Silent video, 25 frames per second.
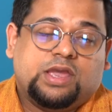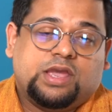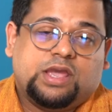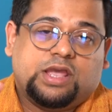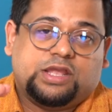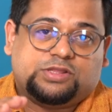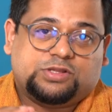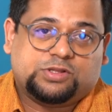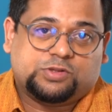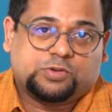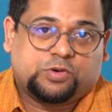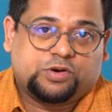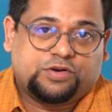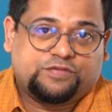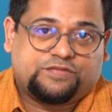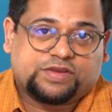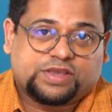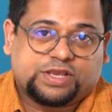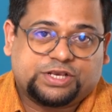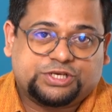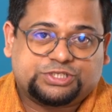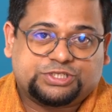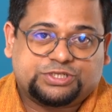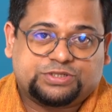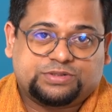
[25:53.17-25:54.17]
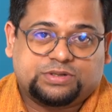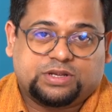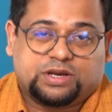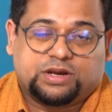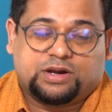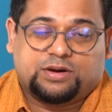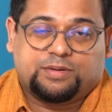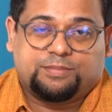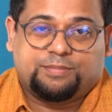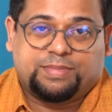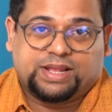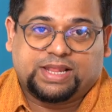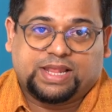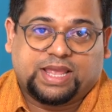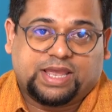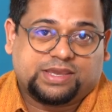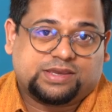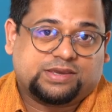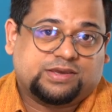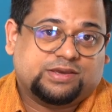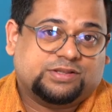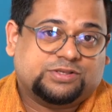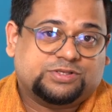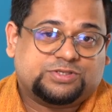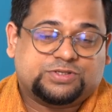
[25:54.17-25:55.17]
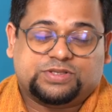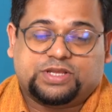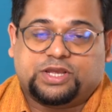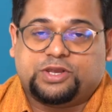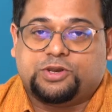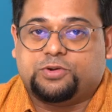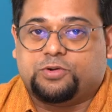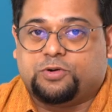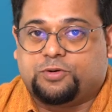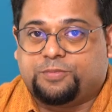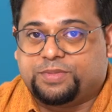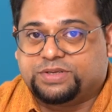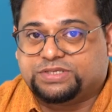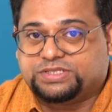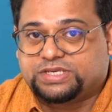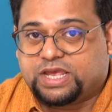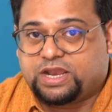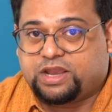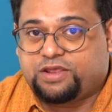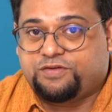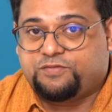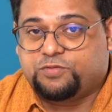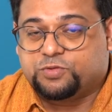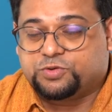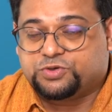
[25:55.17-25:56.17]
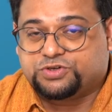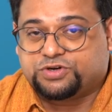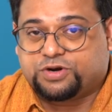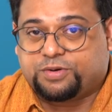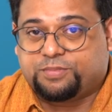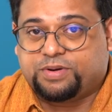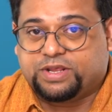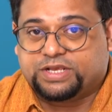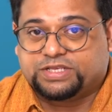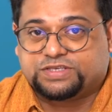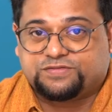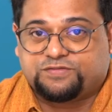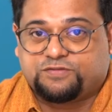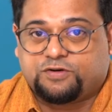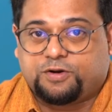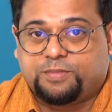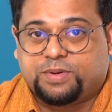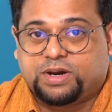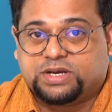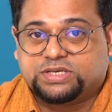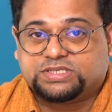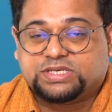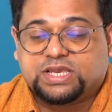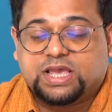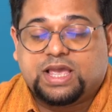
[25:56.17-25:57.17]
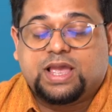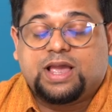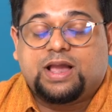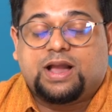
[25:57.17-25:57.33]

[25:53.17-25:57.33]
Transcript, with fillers: hit the notification uh, bell icon so that you don't miss any future updates from us.